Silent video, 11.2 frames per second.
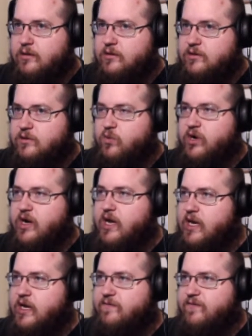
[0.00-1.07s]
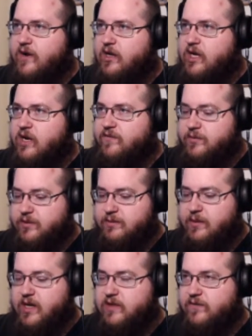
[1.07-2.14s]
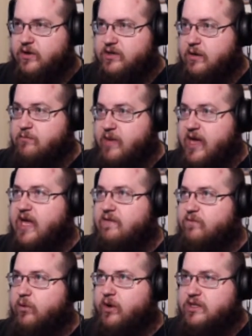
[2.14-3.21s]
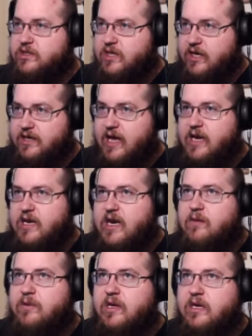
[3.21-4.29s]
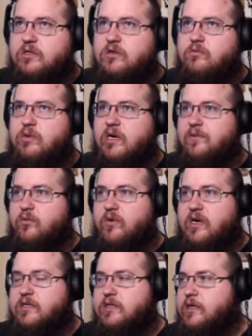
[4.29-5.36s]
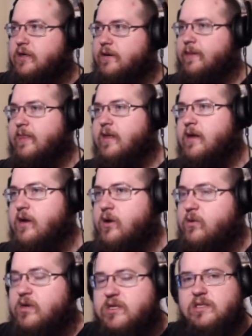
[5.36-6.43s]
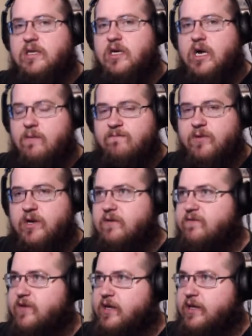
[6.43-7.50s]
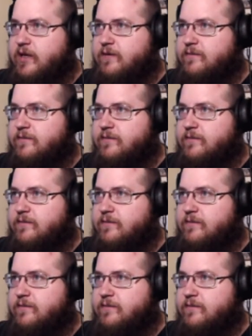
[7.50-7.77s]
So we're in a fairly comfortable spot as far as like making voyages like that and not being at too big of a risk. Which is a comforting feeling.